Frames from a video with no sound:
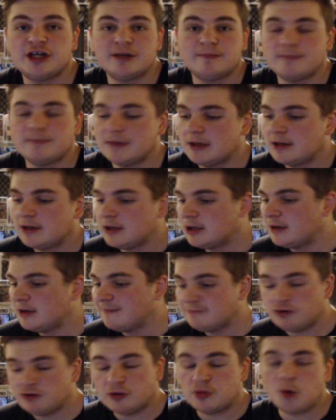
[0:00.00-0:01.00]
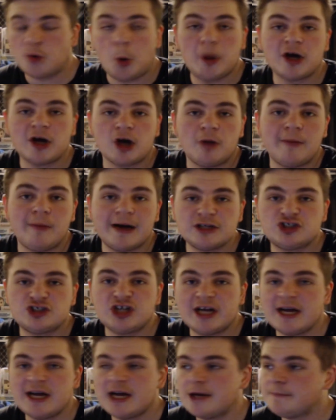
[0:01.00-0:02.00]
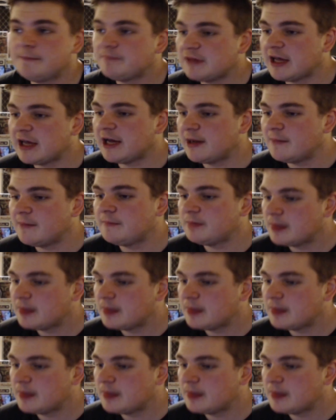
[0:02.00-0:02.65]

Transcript: and just doing it on my chair? Yeah,